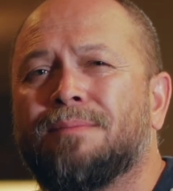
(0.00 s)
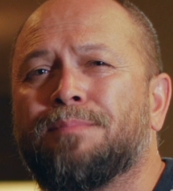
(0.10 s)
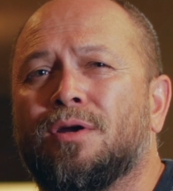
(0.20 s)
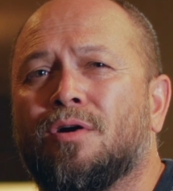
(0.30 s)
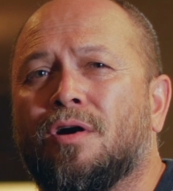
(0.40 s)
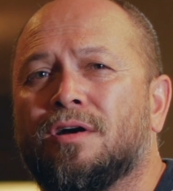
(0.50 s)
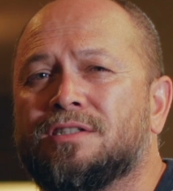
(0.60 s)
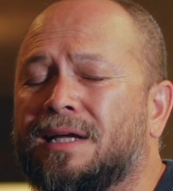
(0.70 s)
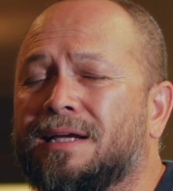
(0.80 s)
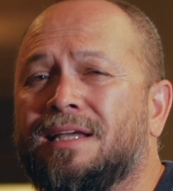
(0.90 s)
up in our
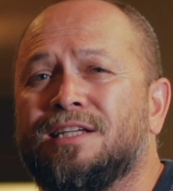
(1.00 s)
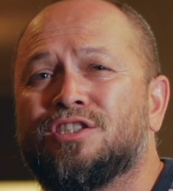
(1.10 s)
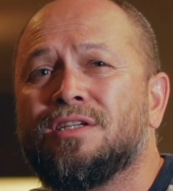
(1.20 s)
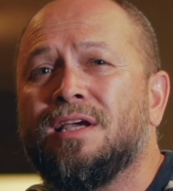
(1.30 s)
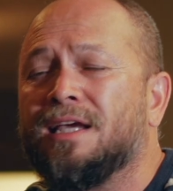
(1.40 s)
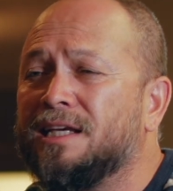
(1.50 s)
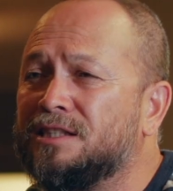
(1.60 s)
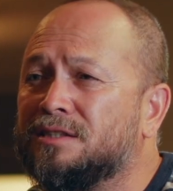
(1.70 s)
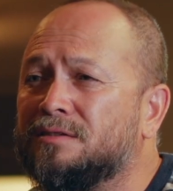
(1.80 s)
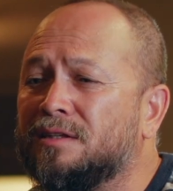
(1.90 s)
hearts. Like
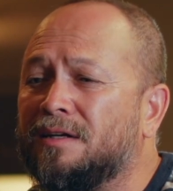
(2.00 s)
he's